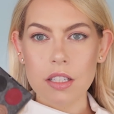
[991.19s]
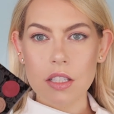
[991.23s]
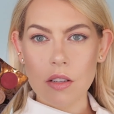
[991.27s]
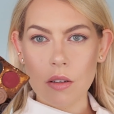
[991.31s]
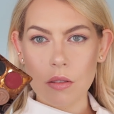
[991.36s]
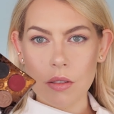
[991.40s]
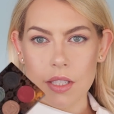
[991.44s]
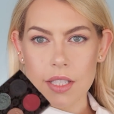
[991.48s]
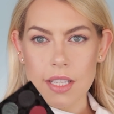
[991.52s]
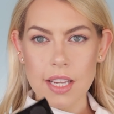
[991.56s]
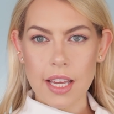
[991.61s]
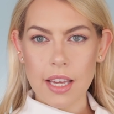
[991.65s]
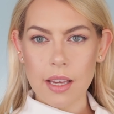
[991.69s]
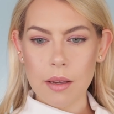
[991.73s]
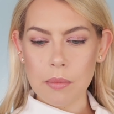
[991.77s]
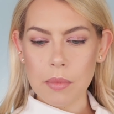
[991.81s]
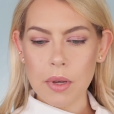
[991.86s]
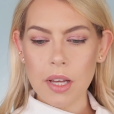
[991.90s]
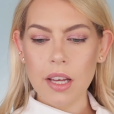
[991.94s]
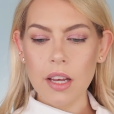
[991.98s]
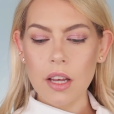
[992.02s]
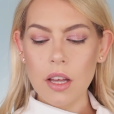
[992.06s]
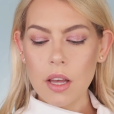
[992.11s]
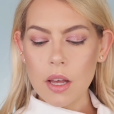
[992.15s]
So same
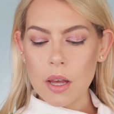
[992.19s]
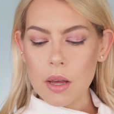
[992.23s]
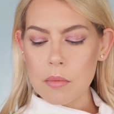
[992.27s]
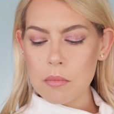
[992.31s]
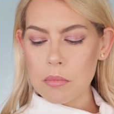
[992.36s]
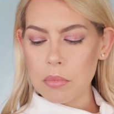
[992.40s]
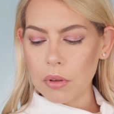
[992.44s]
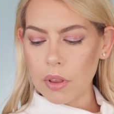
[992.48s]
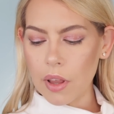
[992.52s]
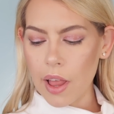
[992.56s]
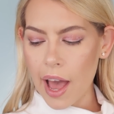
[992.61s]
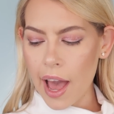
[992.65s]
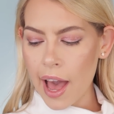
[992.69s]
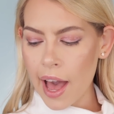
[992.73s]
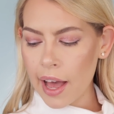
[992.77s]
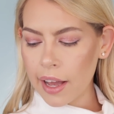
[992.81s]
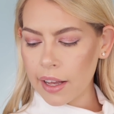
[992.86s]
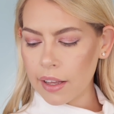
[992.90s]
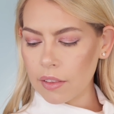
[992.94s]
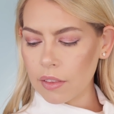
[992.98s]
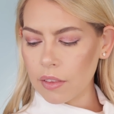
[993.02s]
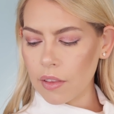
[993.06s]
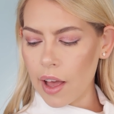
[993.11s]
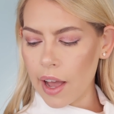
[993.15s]

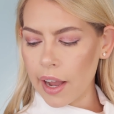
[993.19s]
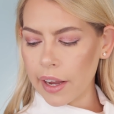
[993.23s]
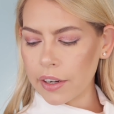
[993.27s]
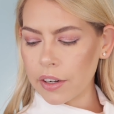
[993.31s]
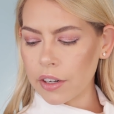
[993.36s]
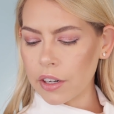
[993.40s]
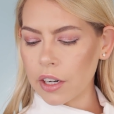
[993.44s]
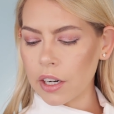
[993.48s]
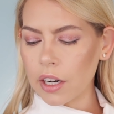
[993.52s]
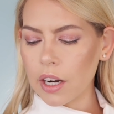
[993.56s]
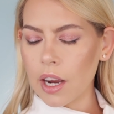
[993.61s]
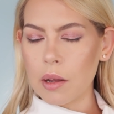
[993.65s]
black liner.